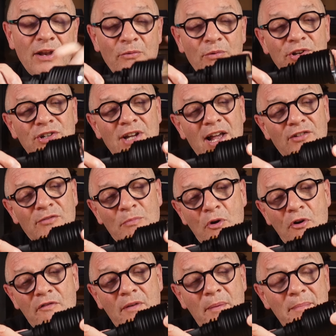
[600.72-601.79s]
which has
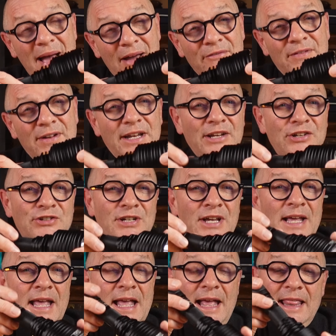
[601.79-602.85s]
more of a matte finish
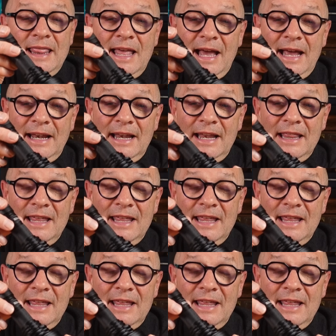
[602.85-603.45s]
than